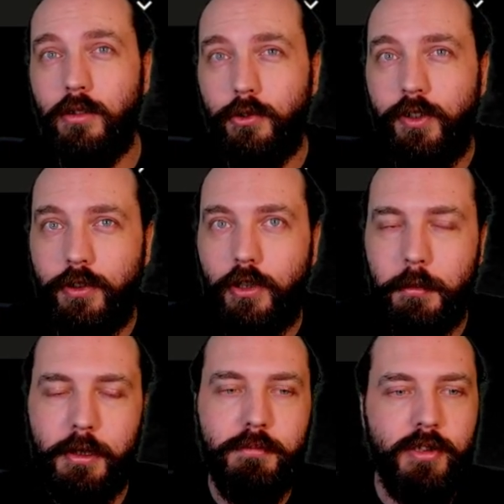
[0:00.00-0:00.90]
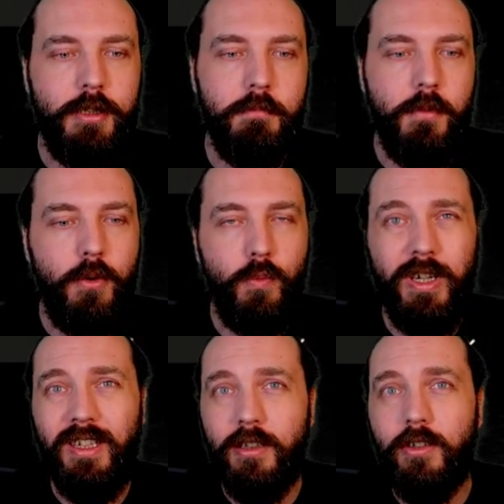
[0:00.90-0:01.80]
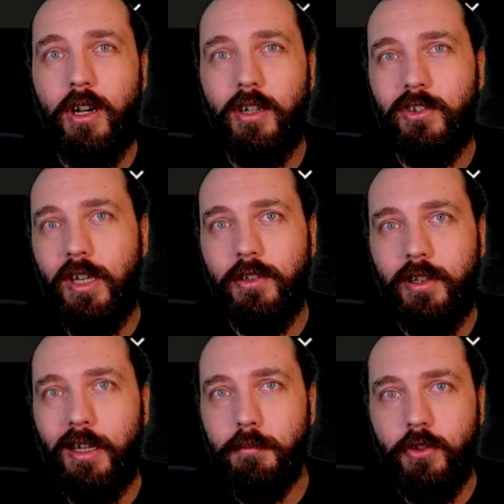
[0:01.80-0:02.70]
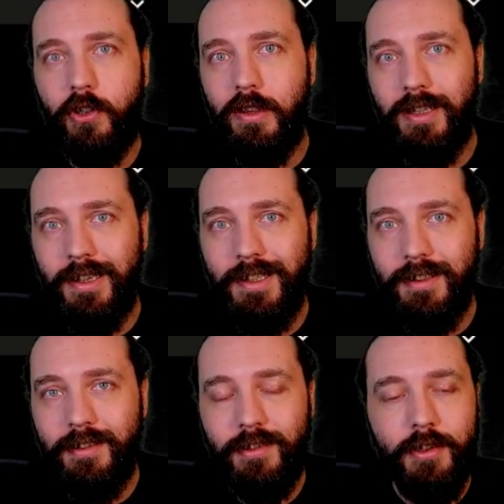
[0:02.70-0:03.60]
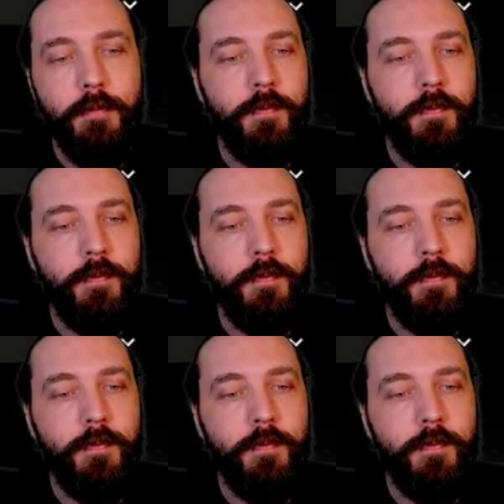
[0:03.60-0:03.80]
It looks like it's going to be a pretty wicked RTS game, to say the least.